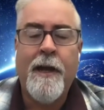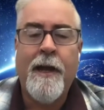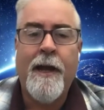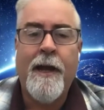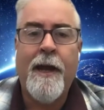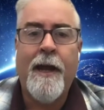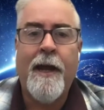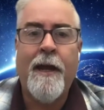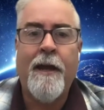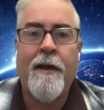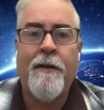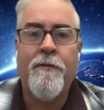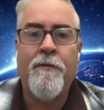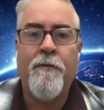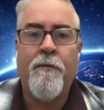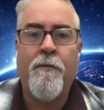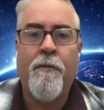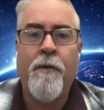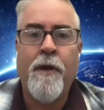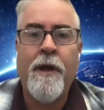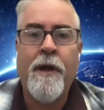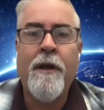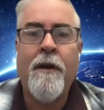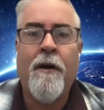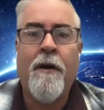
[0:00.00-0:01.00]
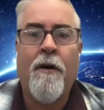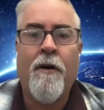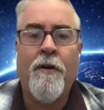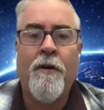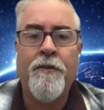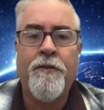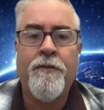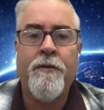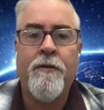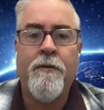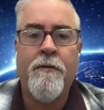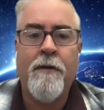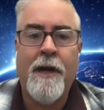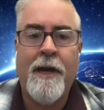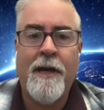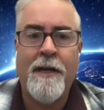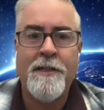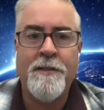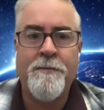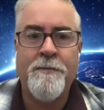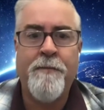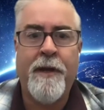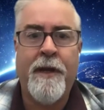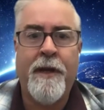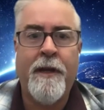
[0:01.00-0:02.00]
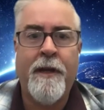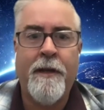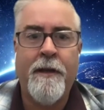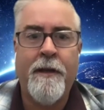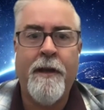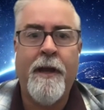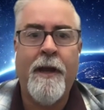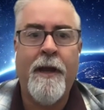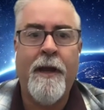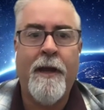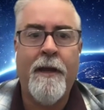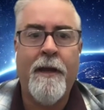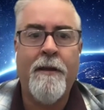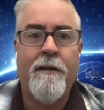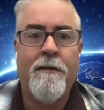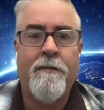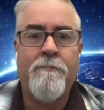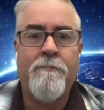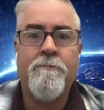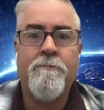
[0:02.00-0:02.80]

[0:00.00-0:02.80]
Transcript: And we also, as being a